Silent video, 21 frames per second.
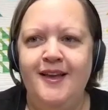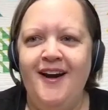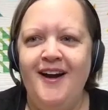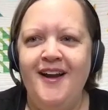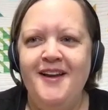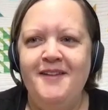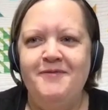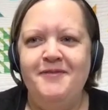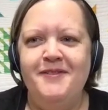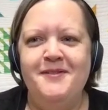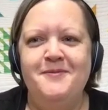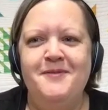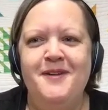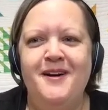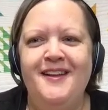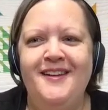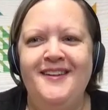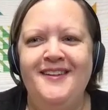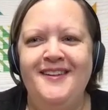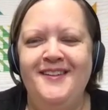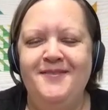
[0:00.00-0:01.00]
Hi,
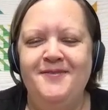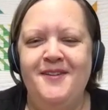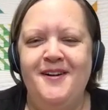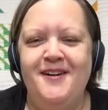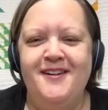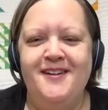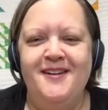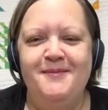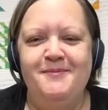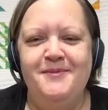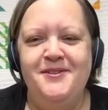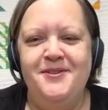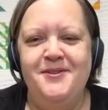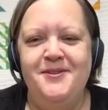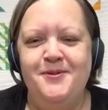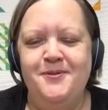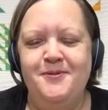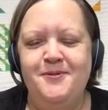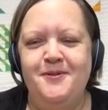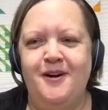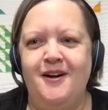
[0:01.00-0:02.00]
everyone. Welcome
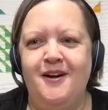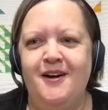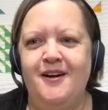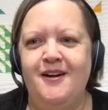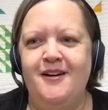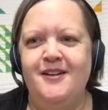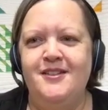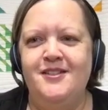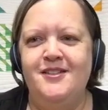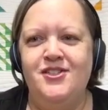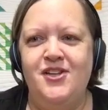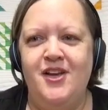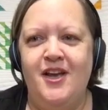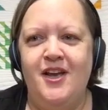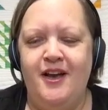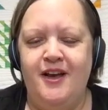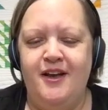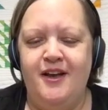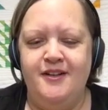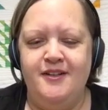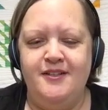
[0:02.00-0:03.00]
to our
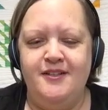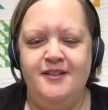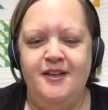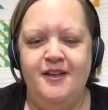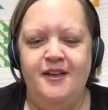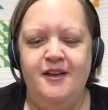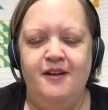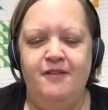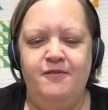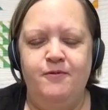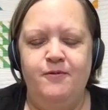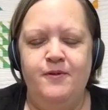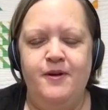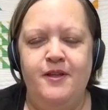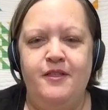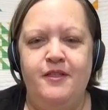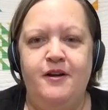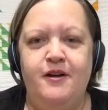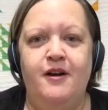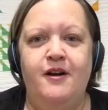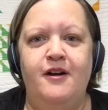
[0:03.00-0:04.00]
chat
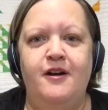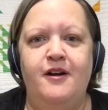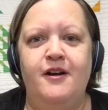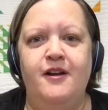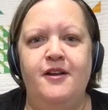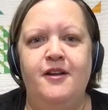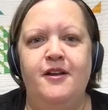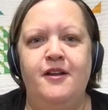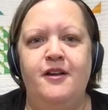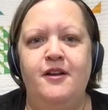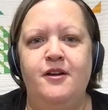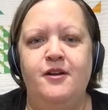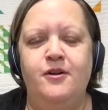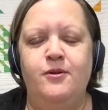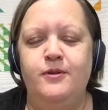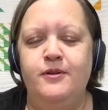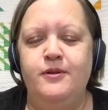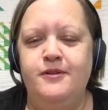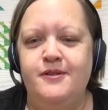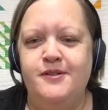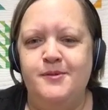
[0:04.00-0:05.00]
with our
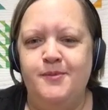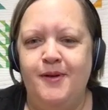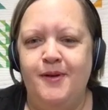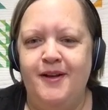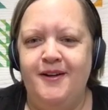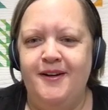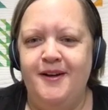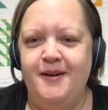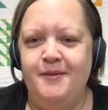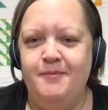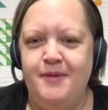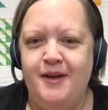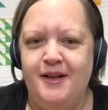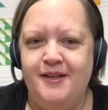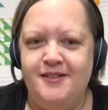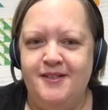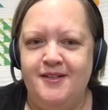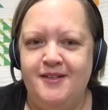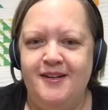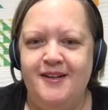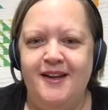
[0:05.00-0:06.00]
Quilters Planner
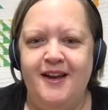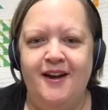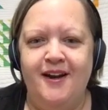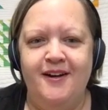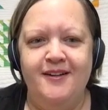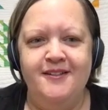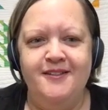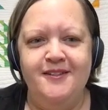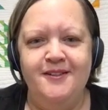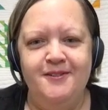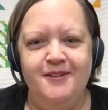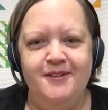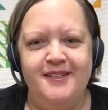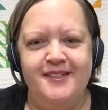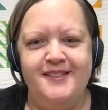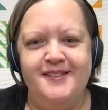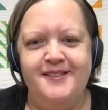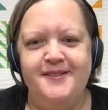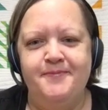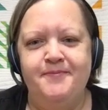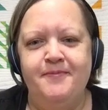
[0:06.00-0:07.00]
Ambassador, Karen
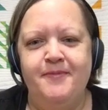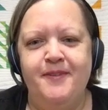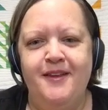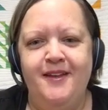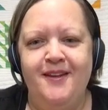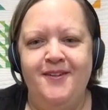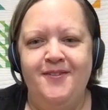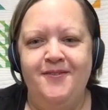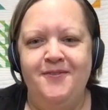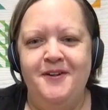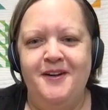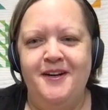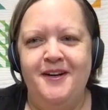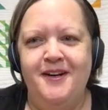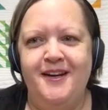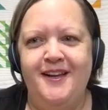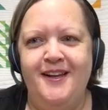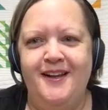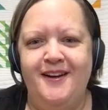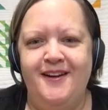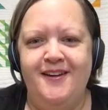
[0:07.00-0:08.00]
Lewis. We're
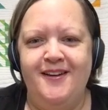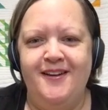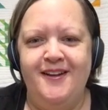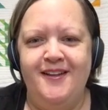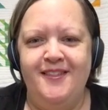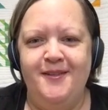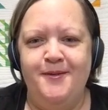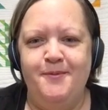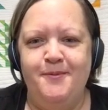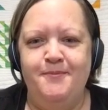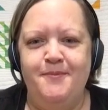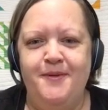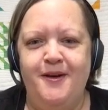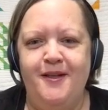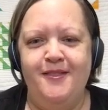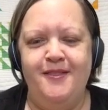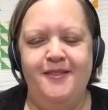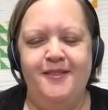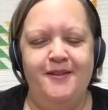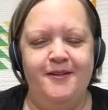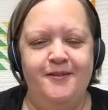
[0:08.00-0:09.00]
here in the
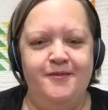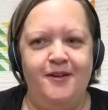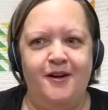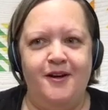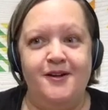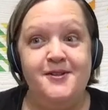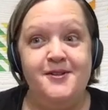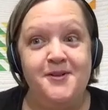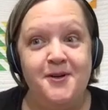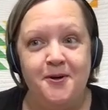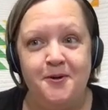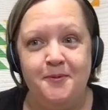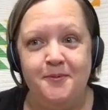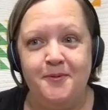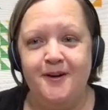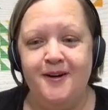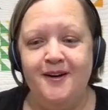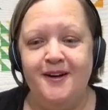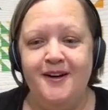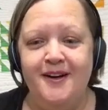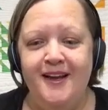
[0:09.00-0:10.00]
month of
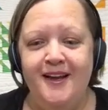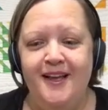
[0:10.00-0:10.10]
October